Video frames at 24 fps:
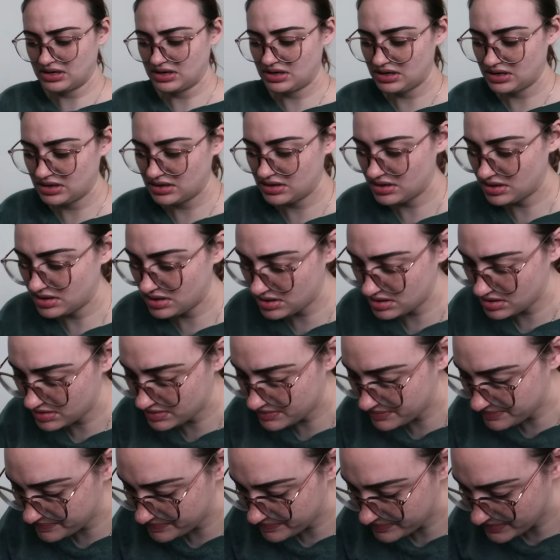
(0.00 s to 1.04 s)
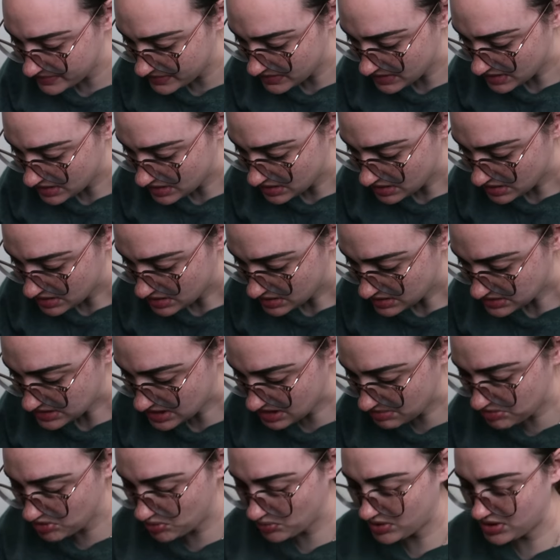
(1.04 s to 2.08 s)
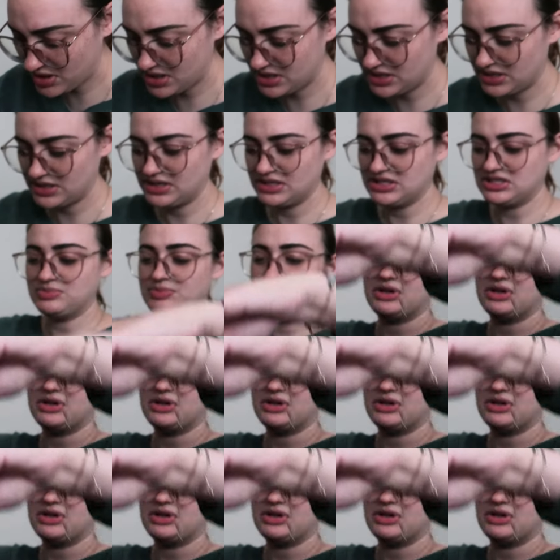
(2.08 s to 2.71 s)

in it. Tell me what it is,